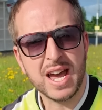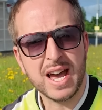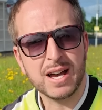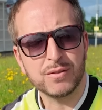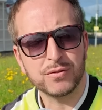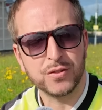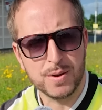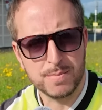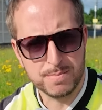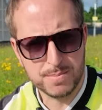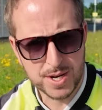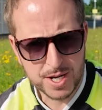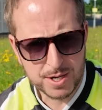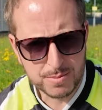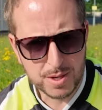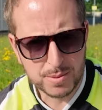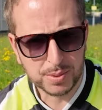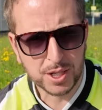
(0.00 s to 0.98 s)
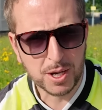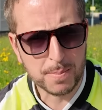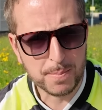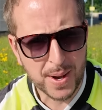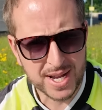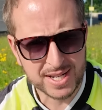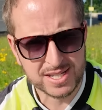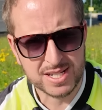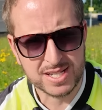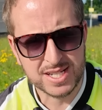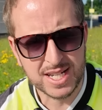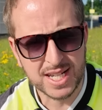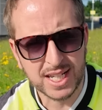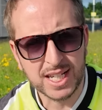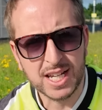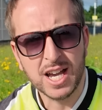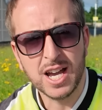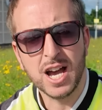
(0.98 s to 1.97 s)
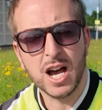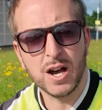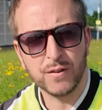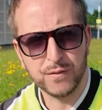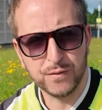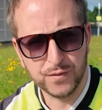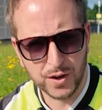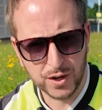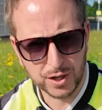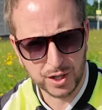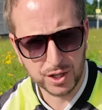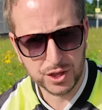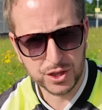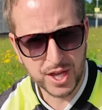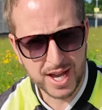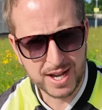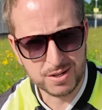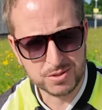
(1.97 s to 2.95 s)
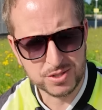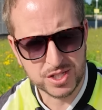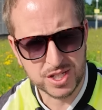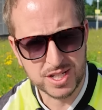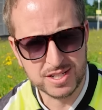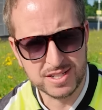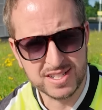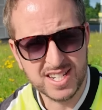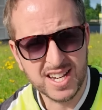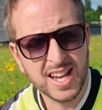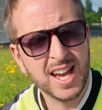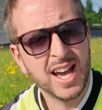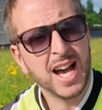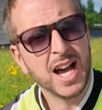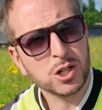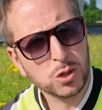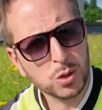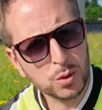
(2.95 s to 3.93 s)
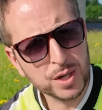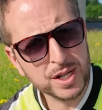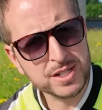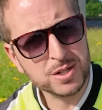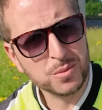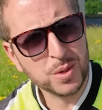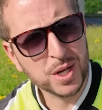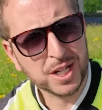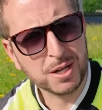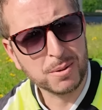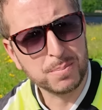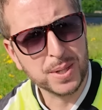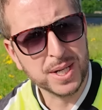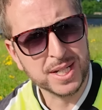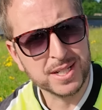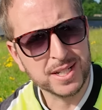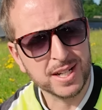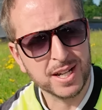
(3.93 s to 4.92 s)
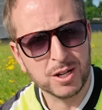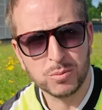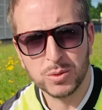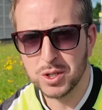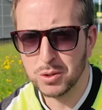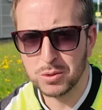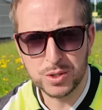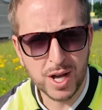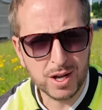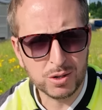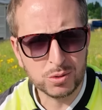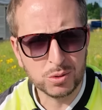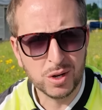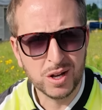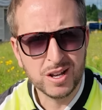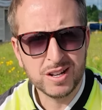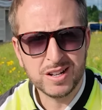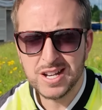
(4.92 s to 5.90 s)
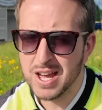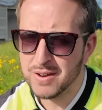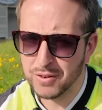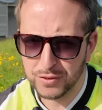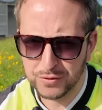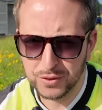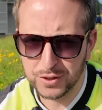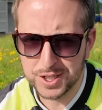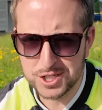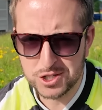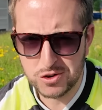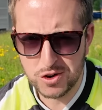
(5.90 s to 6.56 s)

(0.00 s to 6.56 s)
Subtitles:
have a minimum capacity of 5,000. According to Wikipedia, and we all know, never fully